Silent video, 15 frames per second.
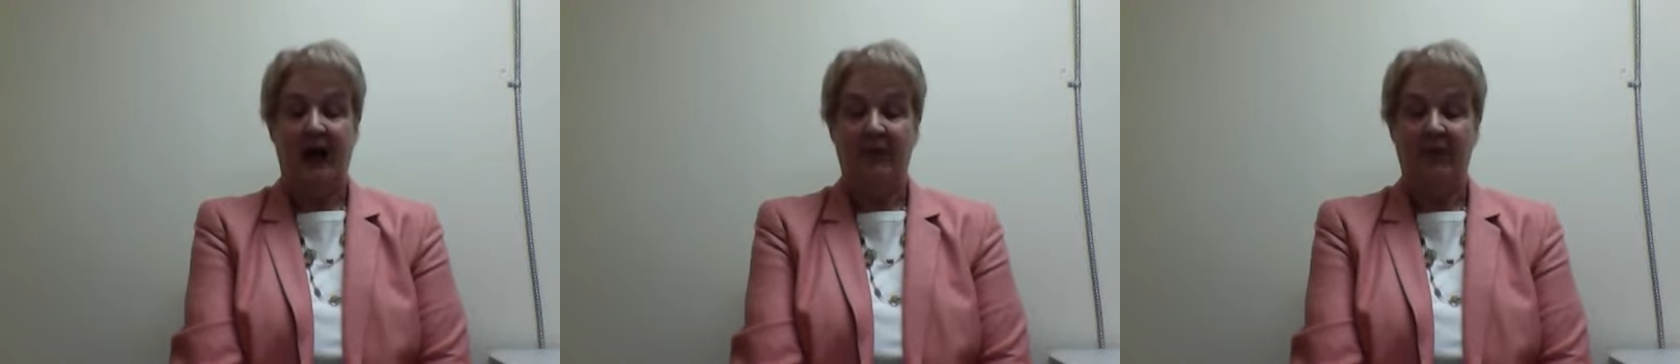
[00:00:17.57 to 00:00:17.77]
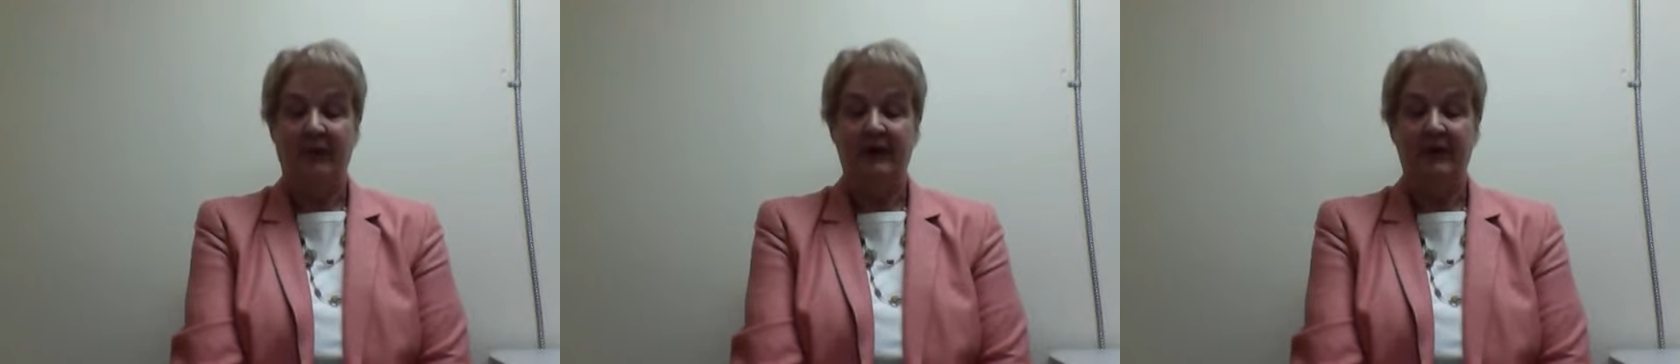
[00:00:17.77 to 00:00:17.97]

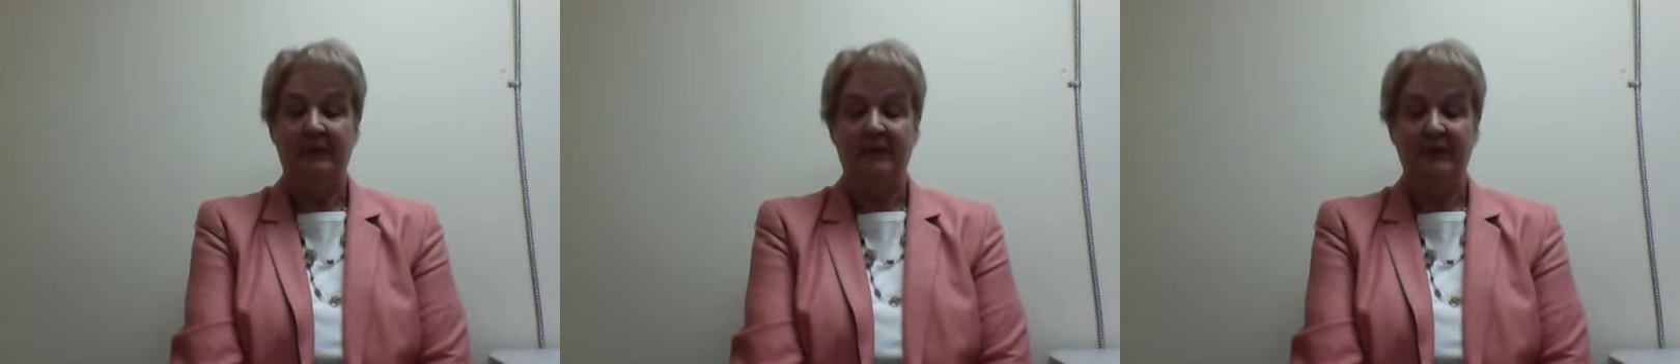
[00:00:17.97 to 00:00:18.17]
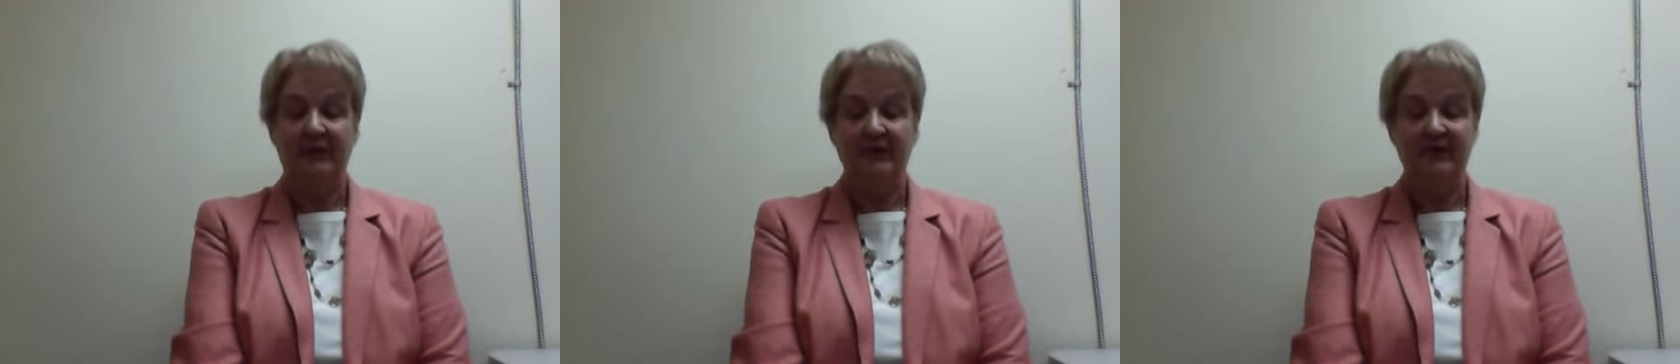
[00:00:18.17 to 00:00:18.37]
When a
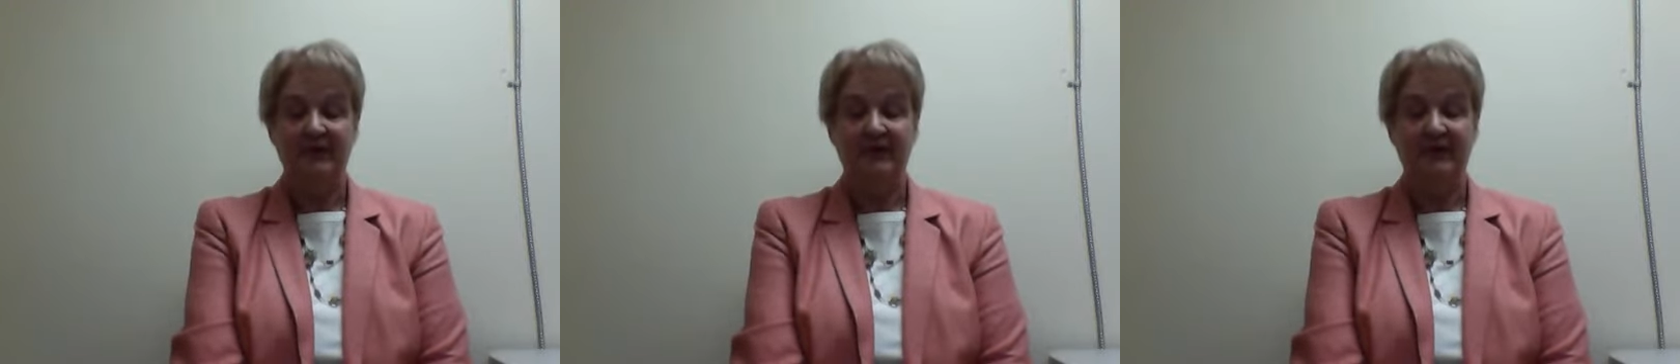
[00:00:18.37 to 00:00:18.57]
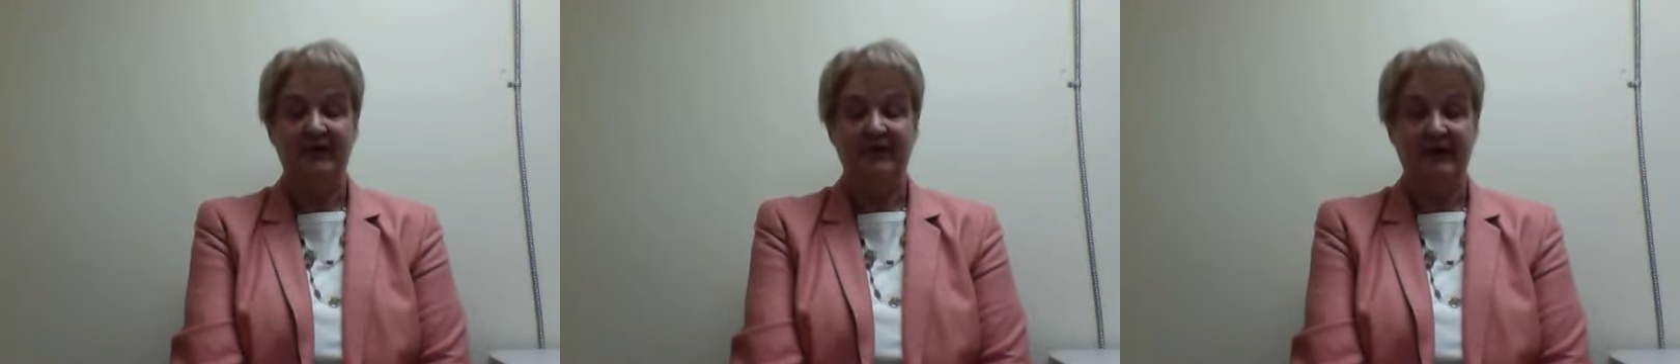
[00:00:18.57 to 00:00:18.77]

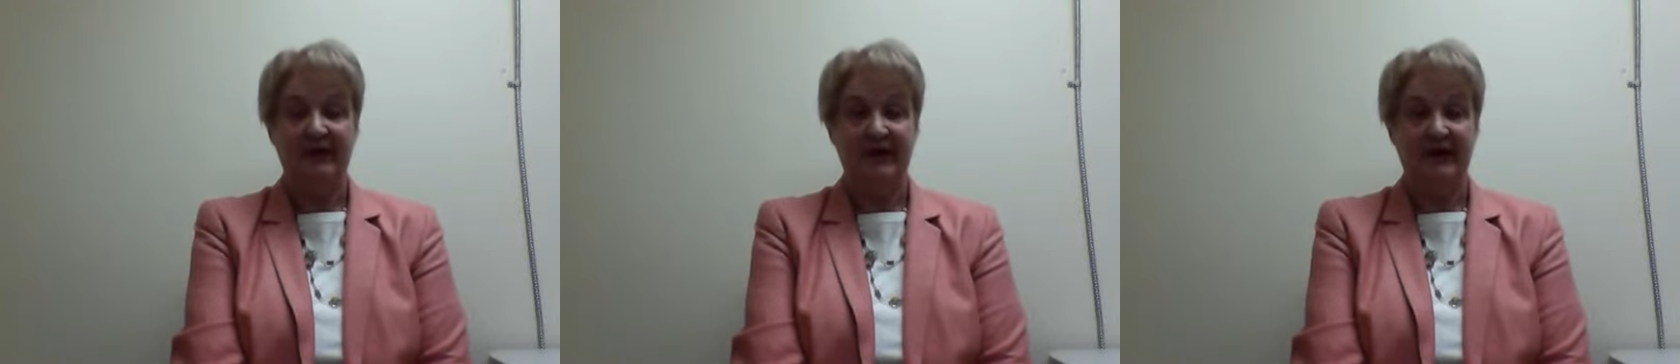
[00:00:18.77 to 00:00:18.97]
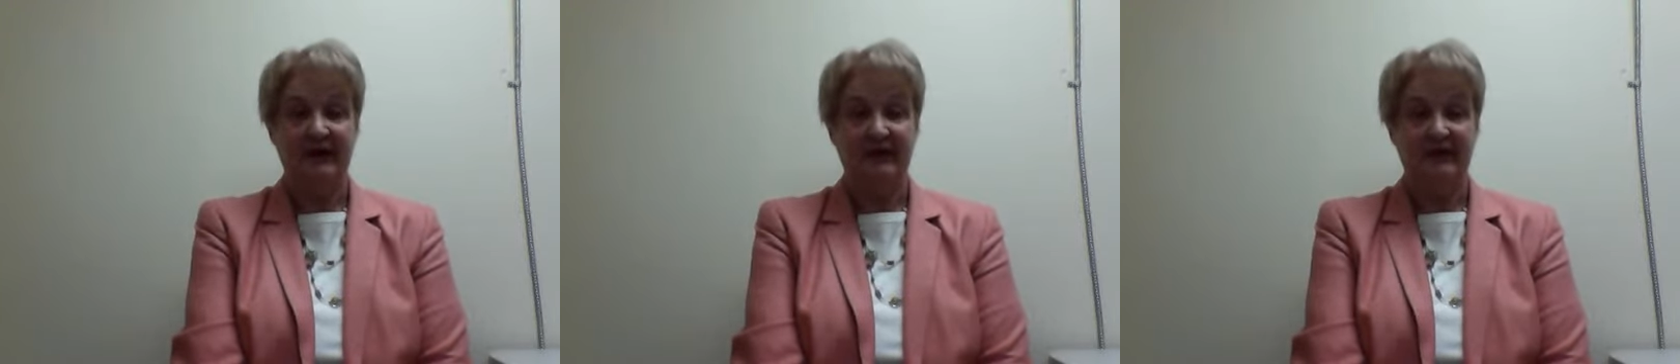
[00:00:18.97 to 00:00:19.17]
person is
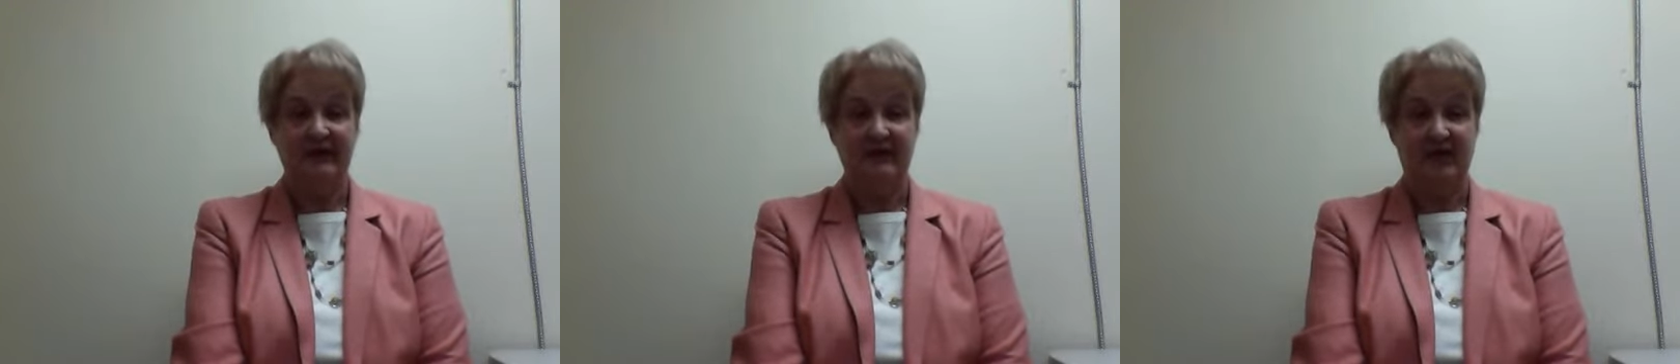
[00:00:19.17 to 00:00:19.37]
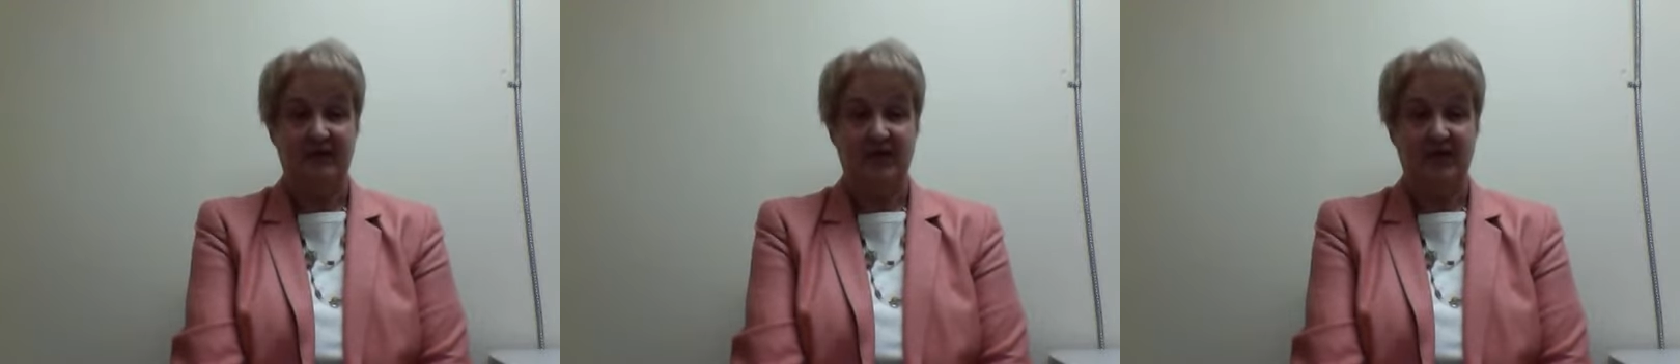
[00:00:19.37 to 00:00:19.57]
elected
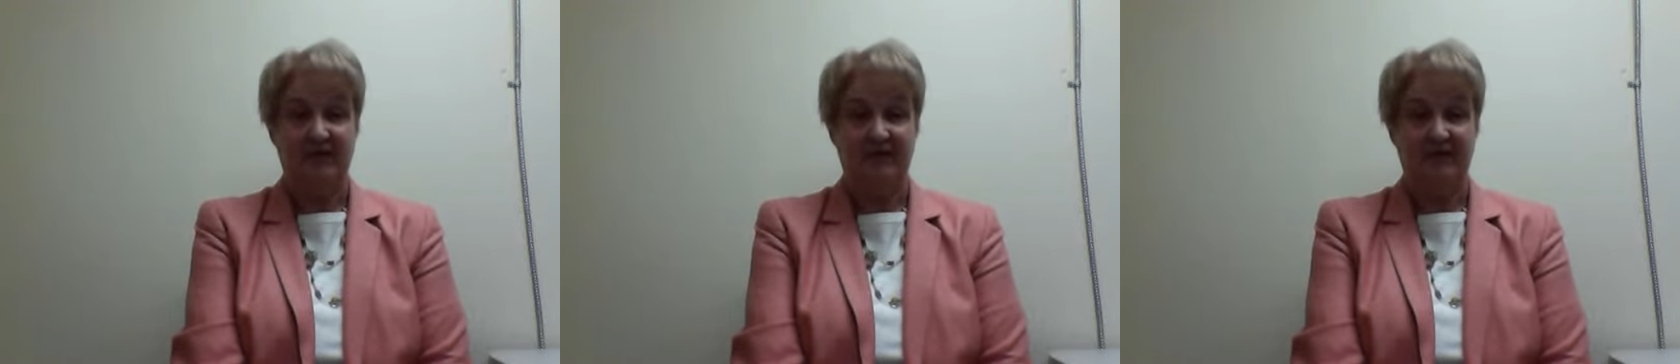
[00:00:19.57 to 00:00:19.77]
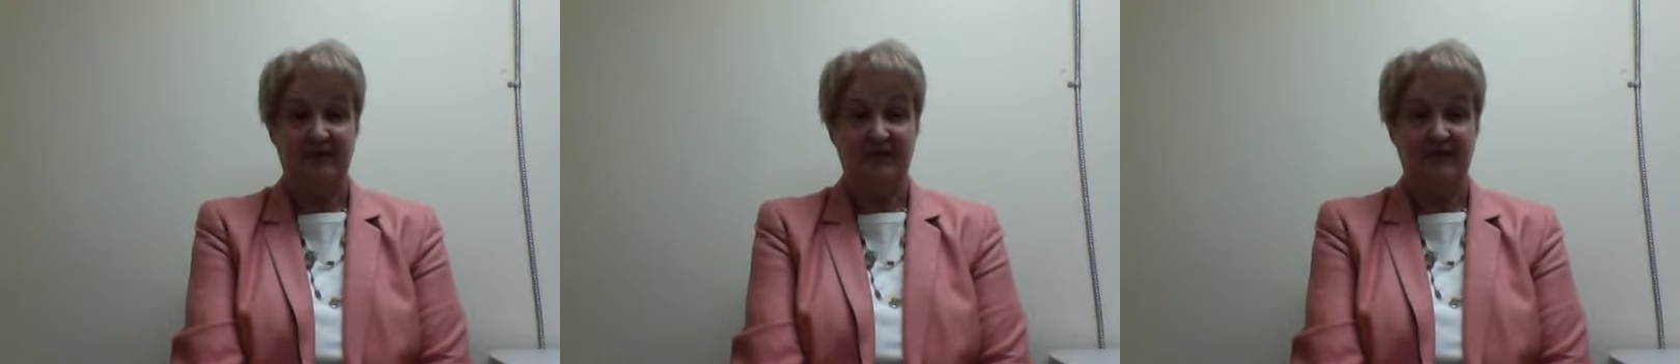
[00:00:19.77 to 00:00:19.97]
to
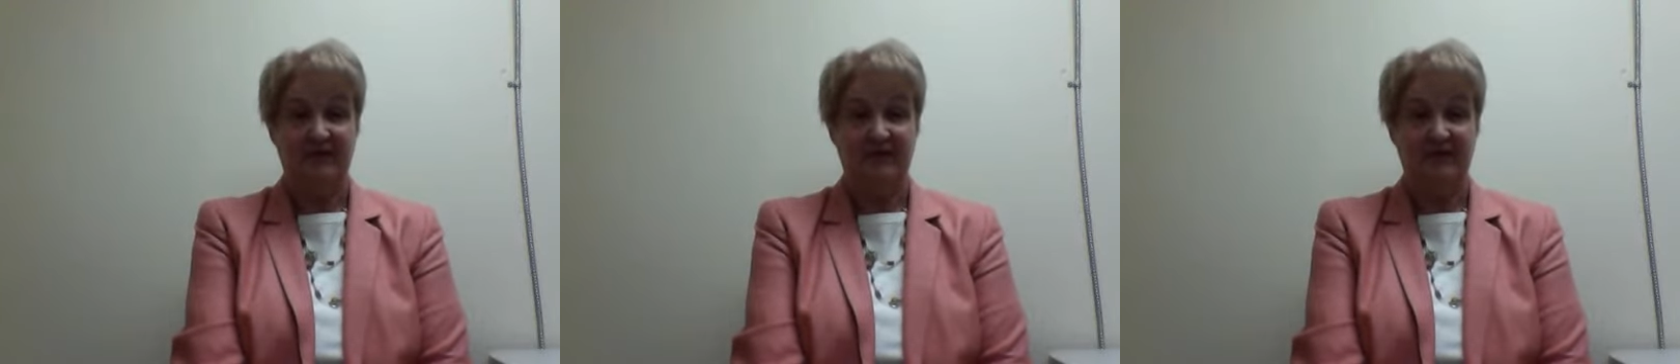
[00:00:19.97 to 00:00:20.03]
office,